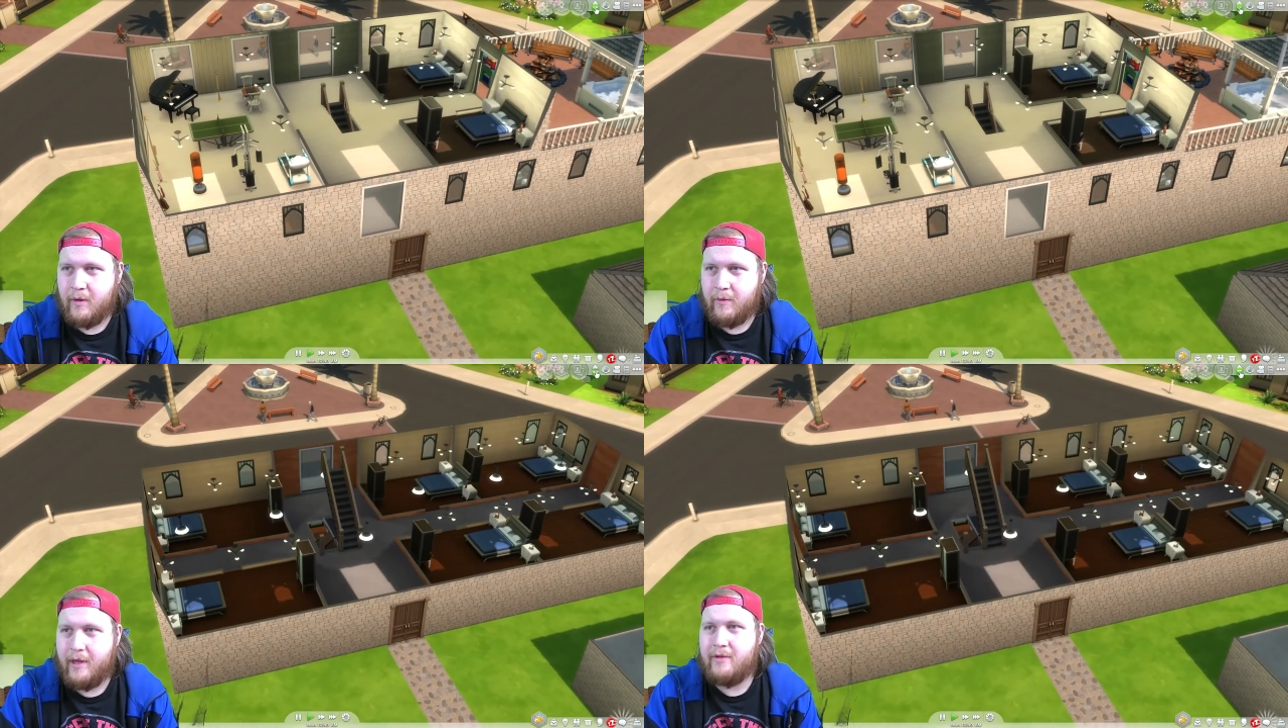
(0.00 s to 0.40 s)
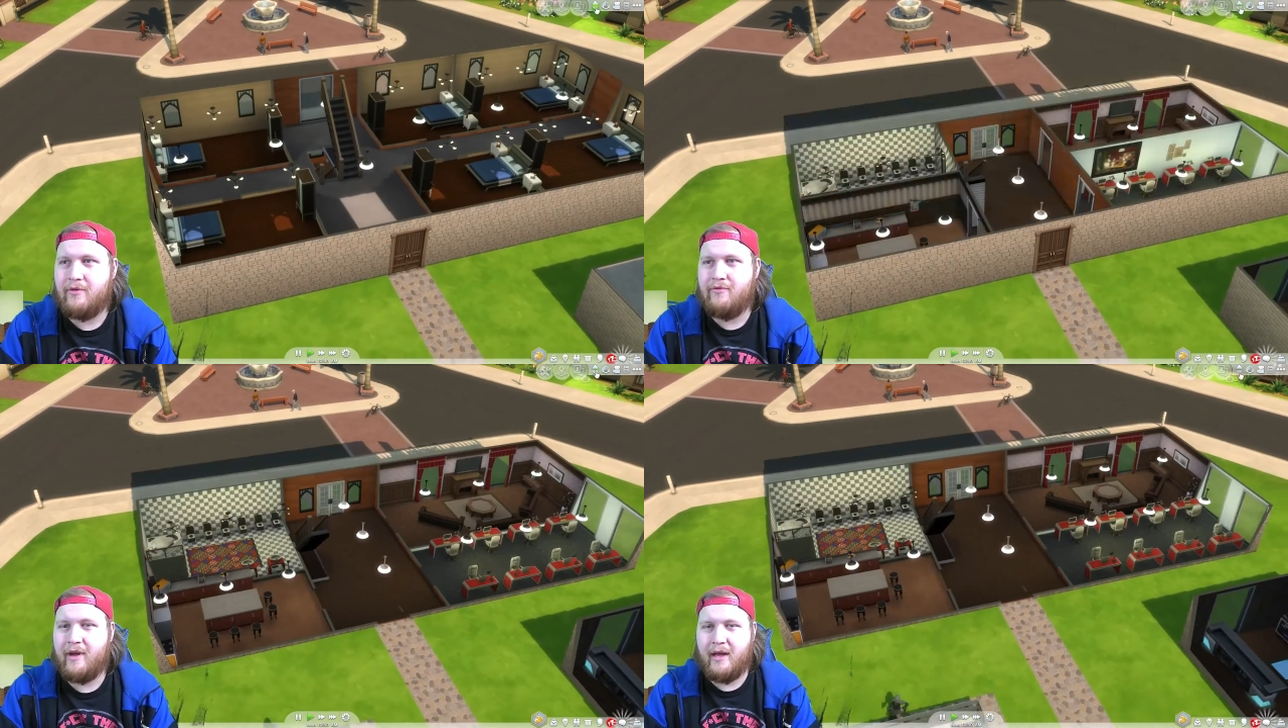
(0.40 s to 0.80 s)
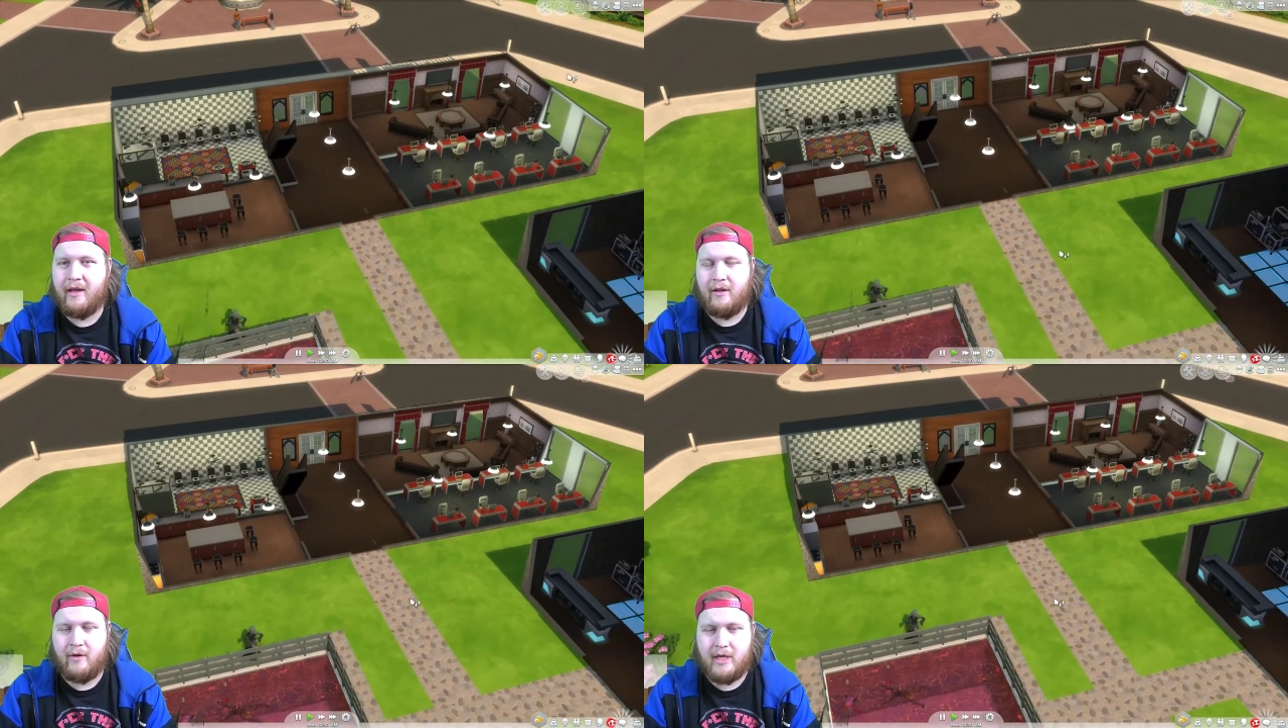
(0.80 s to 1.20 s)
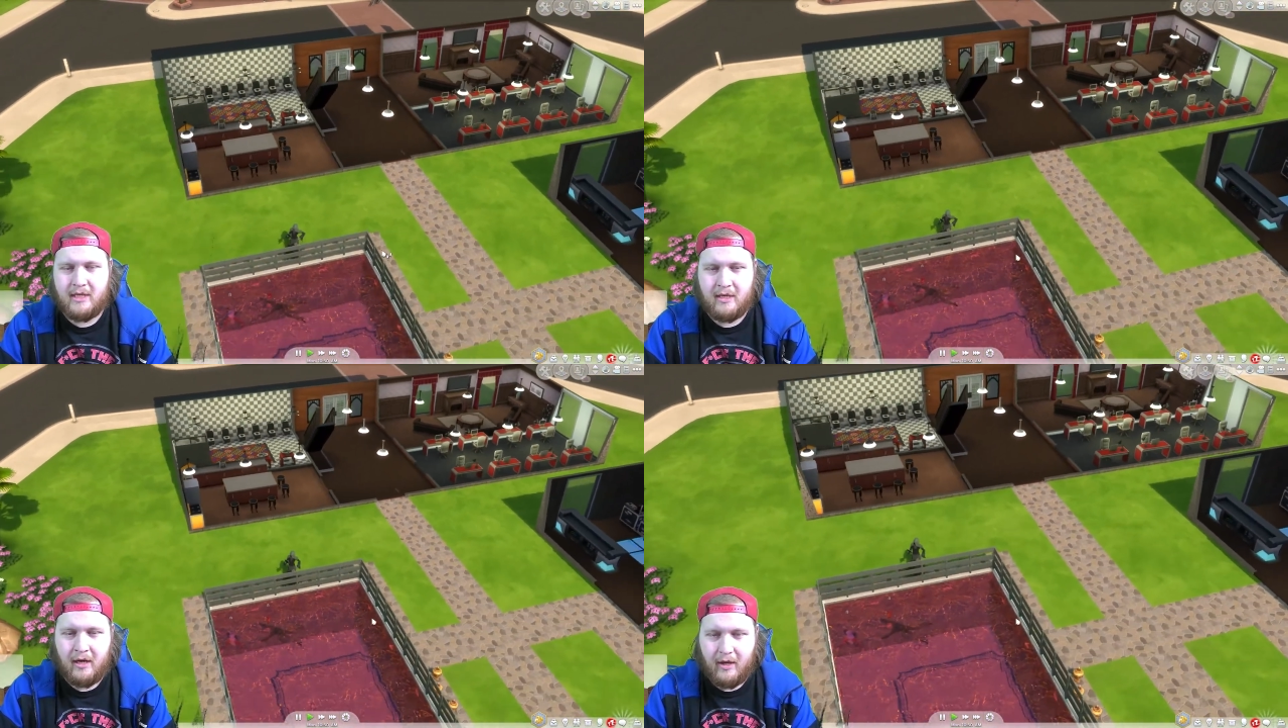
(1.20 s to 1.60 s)
Well done, Ricky and
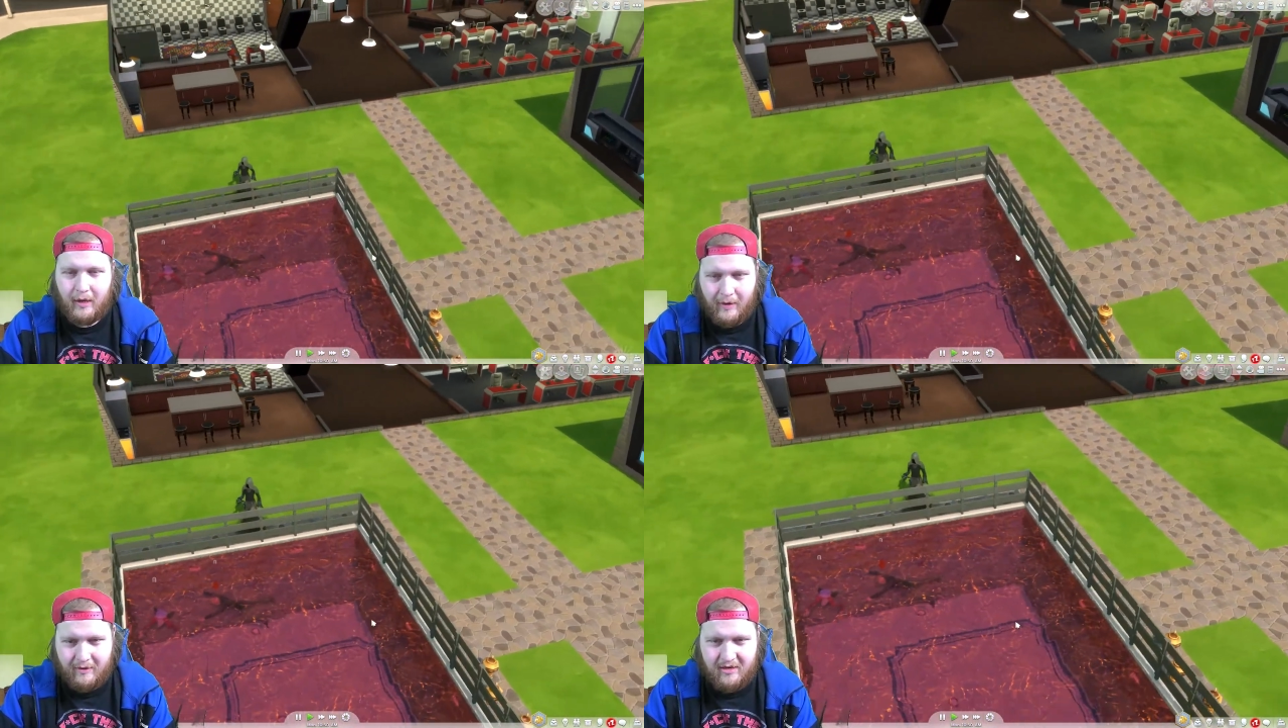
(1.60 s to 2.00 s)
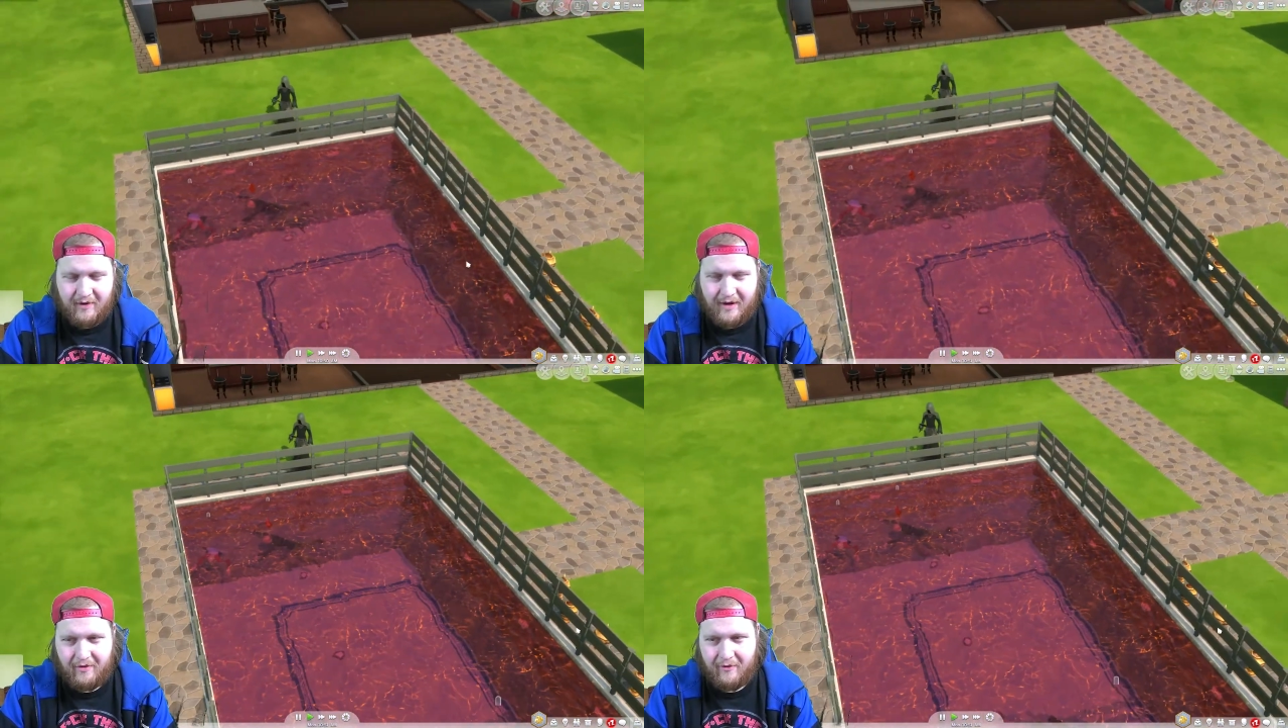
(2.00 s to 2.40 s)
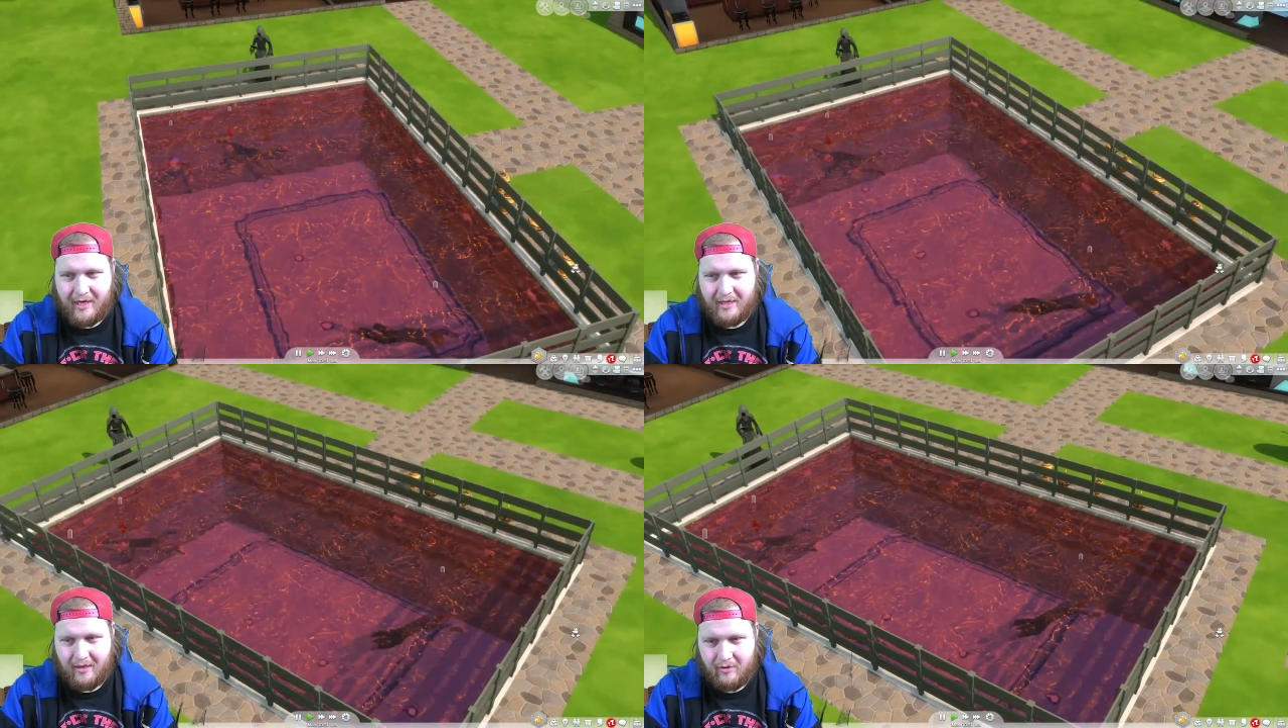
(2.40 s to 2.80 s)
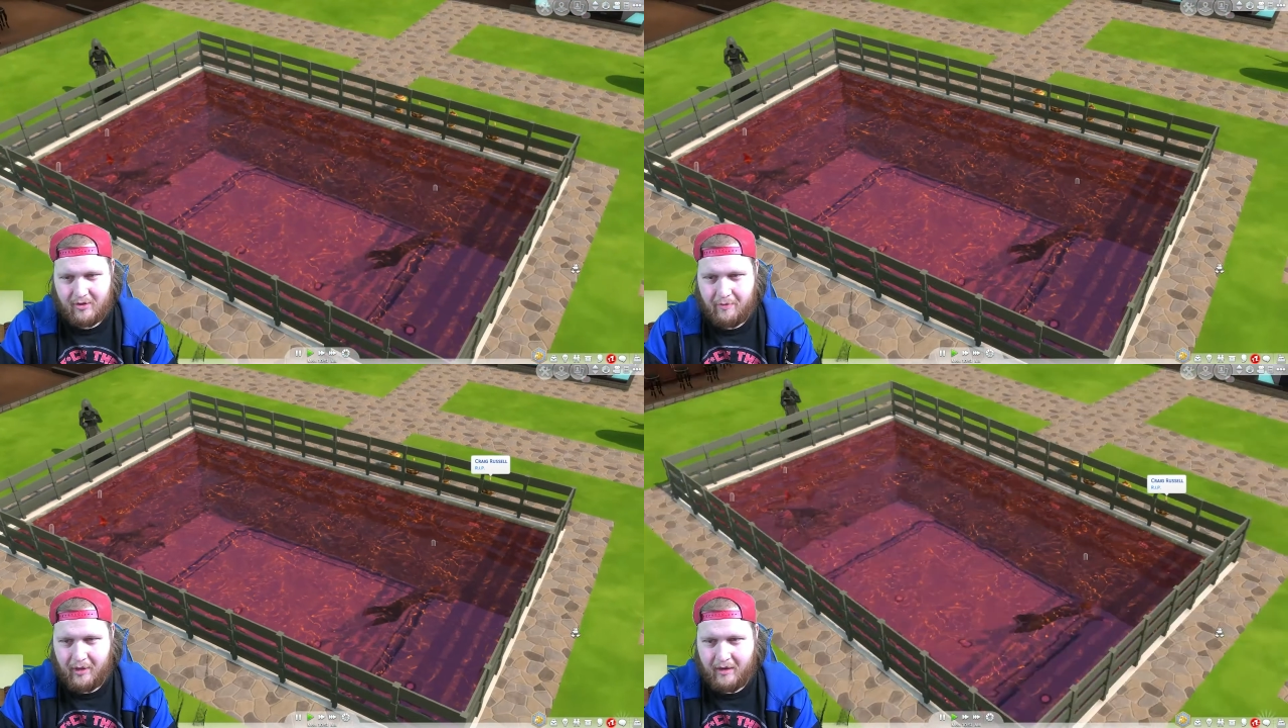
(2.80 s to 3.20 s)
Lewis. You out survived the rest of those
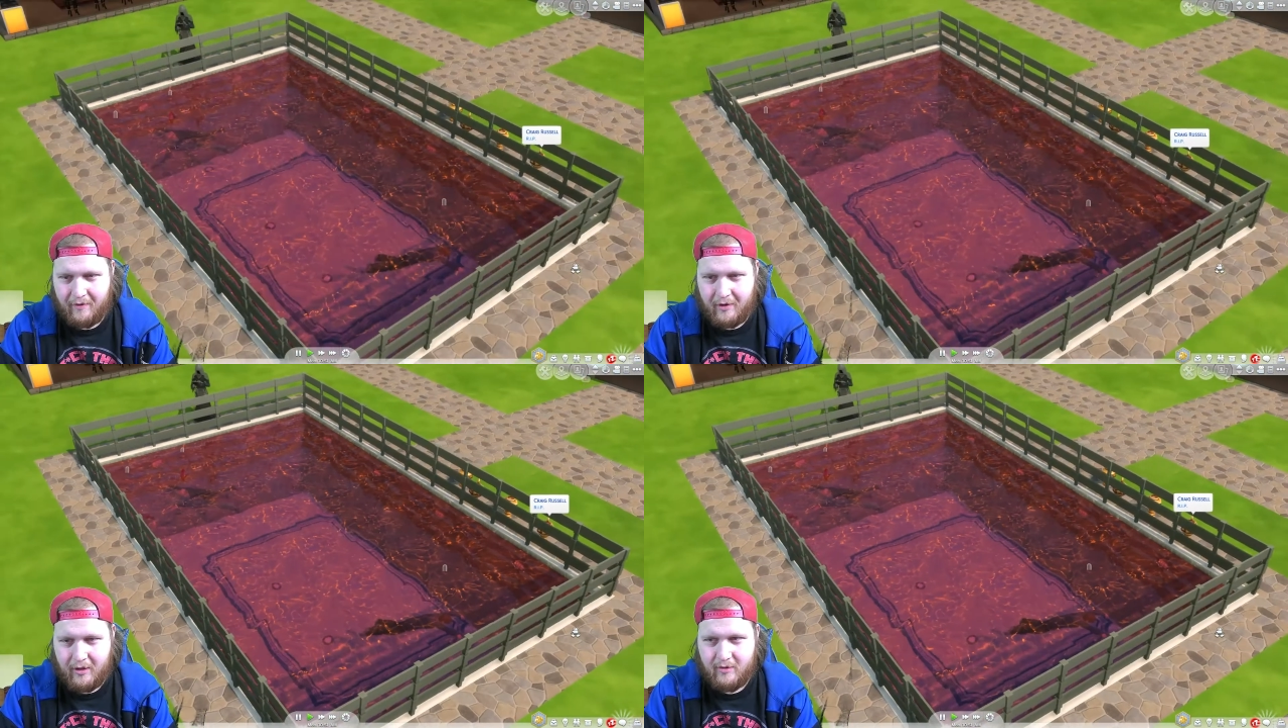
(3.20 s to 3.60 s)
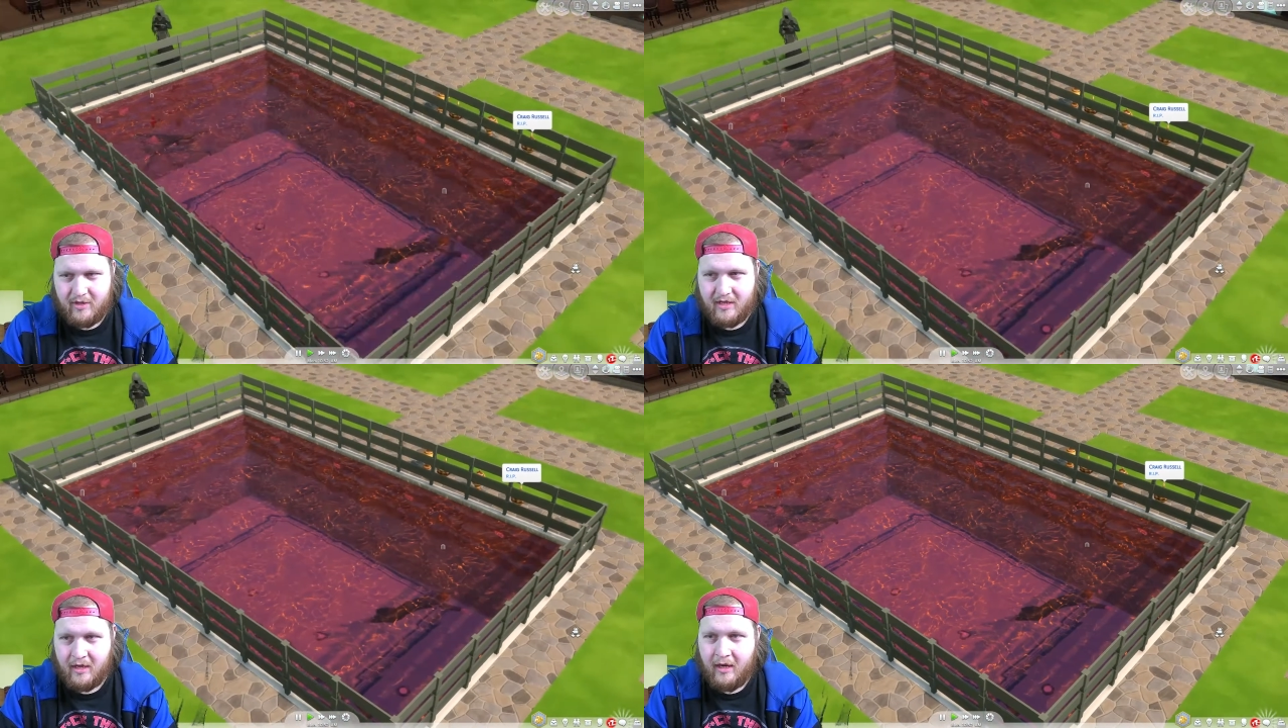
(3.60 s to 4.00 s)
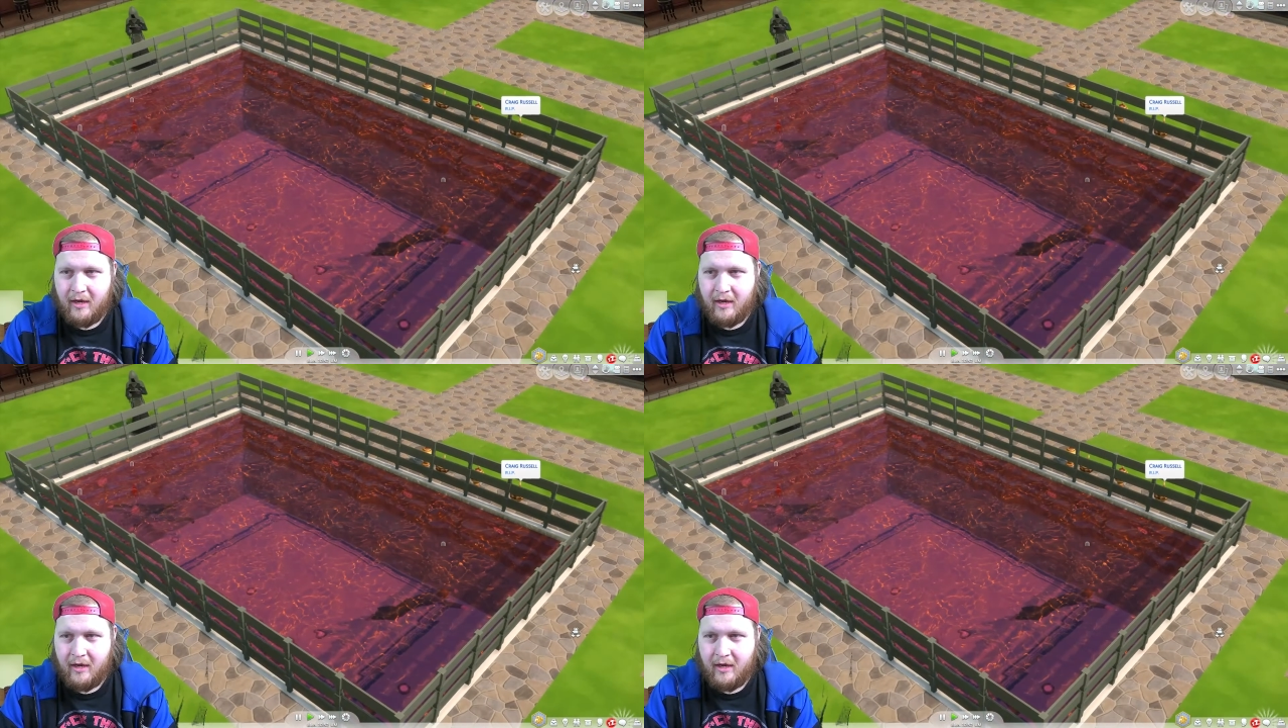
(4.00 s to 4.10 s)
pitiful losers.